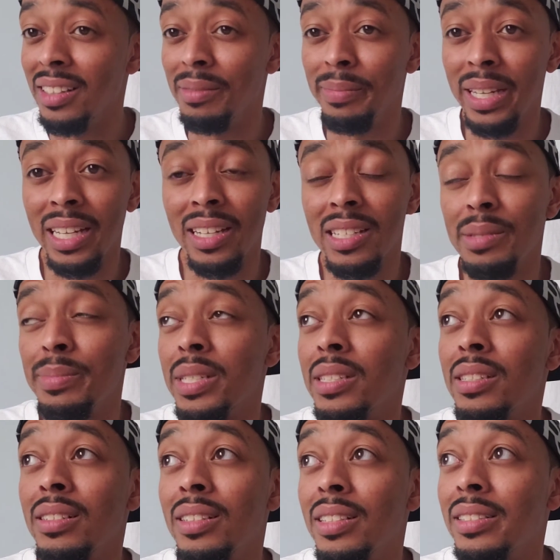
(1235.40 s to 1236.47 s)
Man, it's been
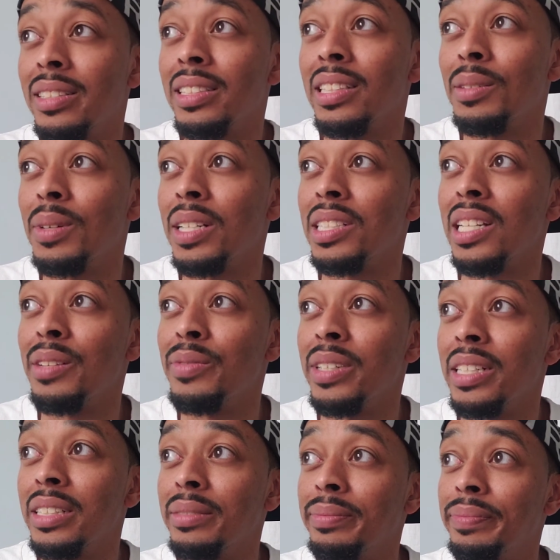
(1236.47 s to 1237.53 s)
so long since I watched that
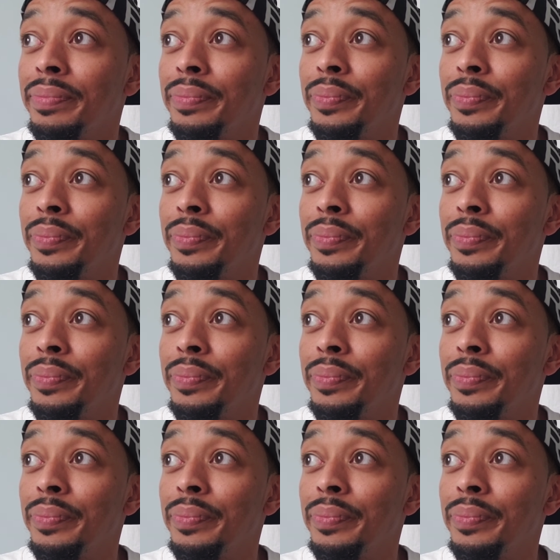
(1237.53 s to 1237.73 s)
video.